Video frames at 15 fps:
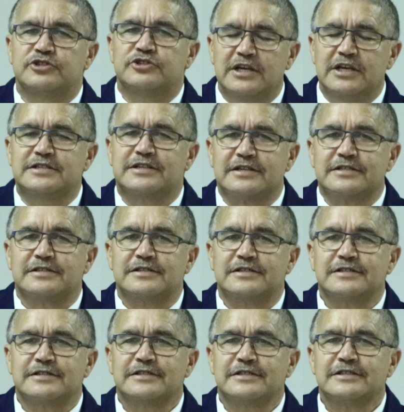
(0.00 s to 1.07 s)
Jesus.
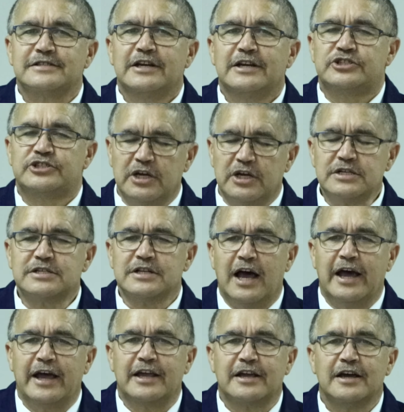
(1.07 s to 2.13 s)
Just
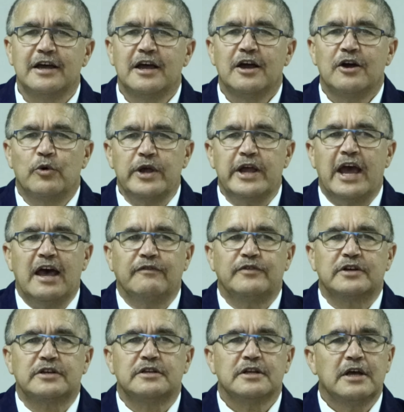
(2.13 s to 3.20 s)
like we have
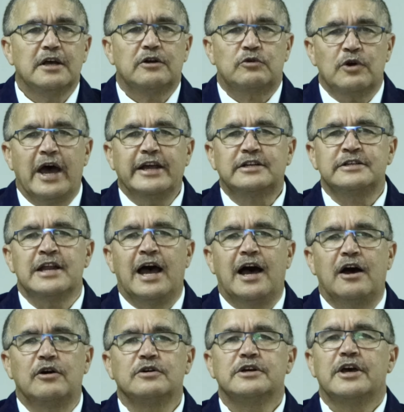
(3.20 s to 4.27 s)
it right
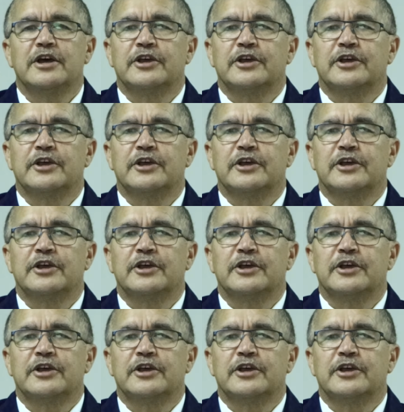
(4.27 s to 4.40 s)
now.